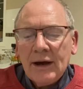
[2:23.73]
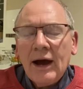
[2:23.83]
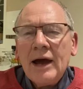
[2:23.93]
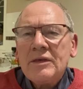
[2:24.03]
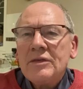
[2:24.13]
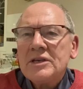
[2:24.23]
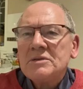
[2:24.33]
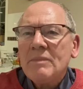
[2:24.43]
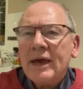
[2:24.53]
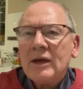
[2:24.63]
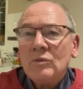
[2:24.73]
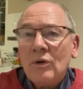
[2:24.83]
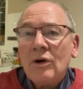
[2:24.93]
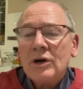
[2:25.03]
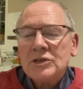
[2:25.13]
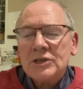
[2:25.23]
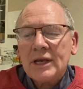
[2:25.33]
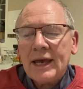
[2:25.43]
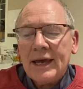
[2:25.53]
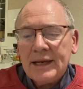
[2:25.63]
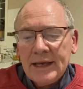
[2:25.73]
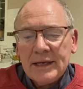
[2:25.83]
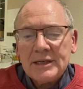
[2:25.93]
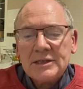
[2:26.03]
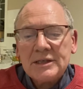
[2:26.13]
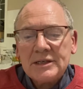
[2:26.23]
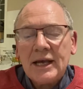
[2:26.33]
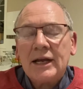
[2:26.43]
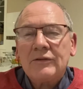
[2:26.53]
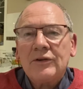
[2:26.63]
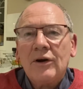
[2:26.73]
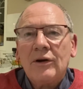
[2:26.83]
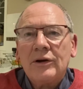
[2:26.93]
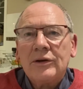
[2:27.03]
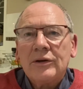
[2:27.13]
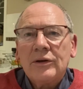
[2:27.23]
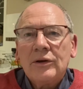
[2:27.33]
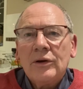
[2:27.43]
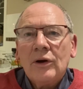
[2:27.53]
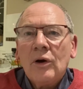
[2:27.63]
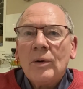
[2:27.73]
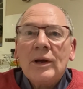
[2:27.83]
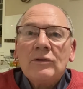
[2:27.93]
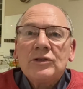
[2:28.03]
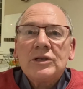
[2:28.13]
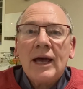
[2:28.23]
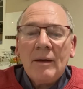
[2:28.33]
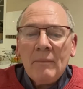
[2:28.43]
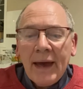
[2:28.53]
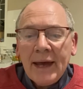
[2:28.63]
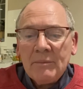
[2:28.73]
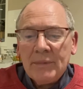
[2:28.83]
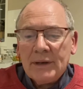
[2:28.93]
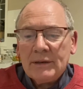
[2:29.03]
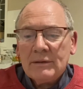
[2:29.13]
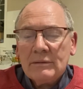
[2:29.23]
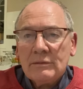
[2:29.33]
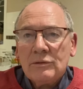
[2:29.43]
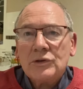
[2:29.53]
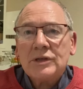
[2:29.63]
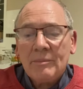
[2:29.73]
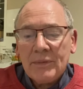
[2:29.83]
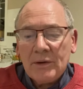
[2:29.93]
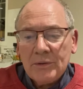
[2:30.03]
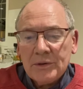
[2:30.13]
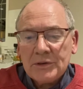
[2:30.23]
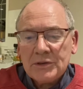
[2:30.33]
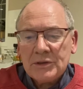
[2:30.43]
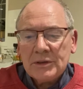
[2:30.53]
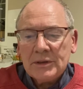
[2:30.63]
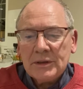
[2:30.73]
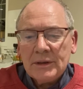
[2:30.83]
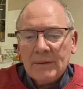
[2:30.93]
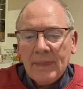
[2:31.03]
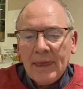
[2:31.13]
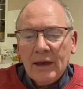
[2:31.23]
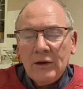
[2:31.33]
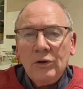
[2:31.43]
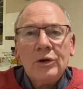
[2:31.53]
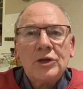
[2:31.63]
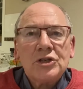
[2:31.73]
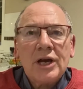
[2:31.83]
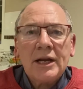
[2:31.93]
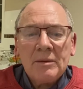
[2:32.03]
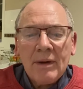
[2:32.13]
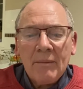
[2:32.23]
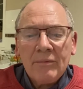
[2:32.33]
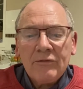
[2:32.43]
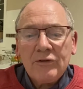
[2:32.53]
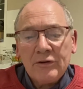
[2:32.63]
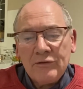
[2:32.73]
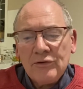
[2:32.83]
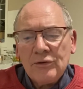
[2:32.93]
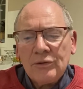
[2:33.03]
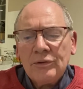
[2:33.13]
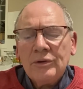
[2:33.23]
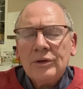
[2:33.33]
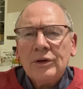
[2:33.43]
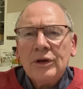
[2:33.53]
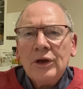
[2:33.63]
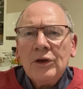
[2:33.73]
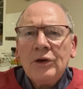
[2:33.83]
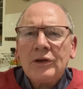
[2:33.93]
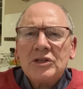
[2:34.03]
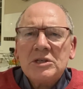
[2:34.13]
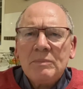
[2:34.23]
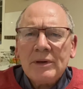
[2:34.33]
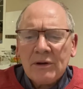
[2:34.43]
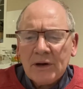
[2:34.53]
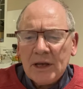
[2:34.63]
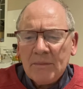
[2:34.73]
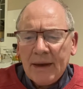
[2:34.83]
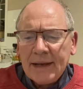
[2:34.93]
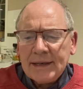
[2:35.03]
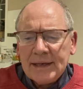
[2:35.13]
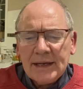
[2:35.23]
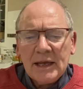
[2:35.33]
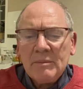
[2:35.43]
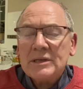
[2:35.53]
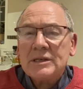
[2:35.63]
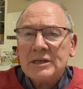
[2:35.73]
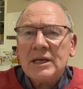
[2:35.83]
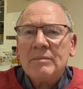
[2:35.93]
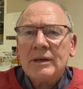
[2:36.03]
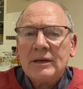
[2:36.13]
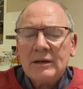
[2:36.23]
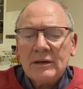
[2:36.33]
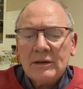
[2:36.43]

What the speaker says: Either this man was and is the Son of God, or else a madman or something worse. You can shut him up for a fool. You can spit on him and kill him as a demon.